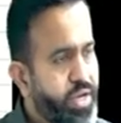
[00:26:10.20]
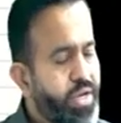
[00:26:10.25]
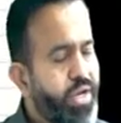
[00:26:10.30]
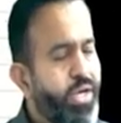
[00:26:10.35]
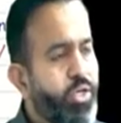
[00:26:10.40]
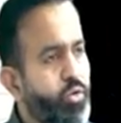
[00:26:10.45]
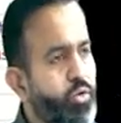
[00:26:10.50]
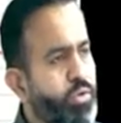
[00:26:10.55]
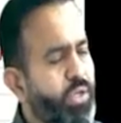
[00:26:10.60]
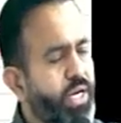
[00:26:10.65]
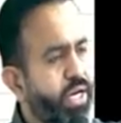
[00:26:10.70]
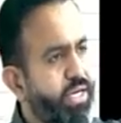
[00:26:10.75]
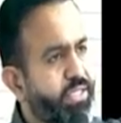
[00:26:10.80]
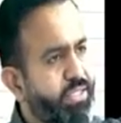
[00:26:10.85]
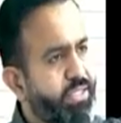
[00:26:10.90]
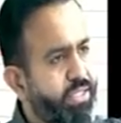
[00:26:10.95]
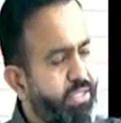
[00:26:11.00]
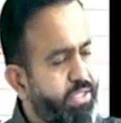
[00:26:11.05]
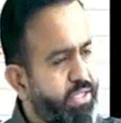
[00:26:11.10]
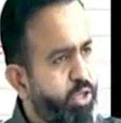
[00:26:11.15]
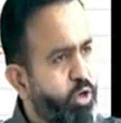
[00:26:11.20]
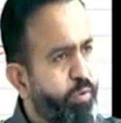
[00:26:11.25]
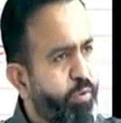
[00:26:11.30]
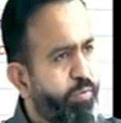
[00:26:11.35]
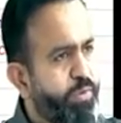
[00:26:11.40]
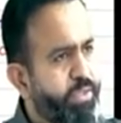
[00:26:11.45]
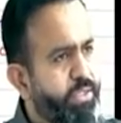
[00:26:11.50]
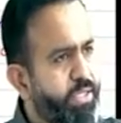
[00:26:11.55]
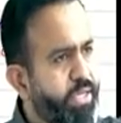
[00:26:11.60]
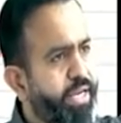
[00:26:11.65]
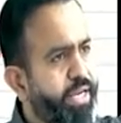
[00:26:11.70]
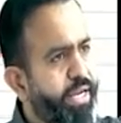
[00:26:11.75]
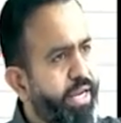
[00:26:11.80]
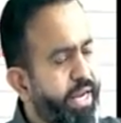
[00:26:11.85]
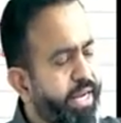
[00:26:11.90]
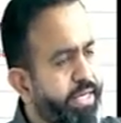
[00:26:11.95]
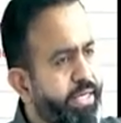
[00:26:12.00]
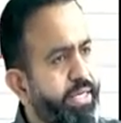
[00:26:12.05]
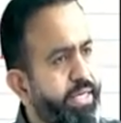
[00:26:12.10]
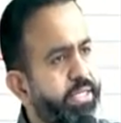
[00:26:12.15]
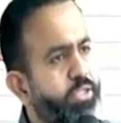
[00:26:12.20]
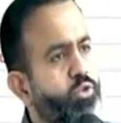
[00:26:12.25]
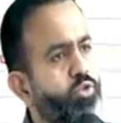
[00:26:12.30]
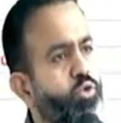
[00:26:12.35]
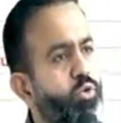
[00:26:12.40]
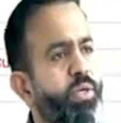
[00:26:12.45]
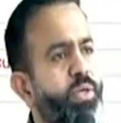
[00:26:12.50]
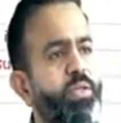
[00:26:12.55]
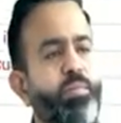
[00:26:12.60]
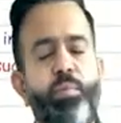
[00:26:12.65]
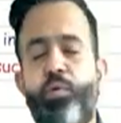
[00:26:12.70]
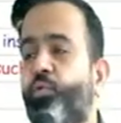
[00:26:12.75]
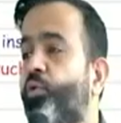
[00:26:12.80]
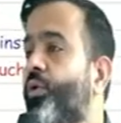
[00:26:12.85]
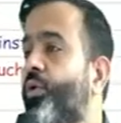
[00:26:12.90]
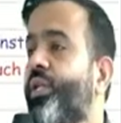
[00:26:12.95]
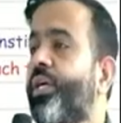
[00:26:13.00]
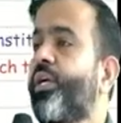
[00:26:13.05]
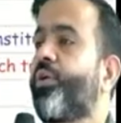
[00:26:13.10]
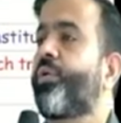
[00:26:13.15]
to the assessing officer at least 2 months before the due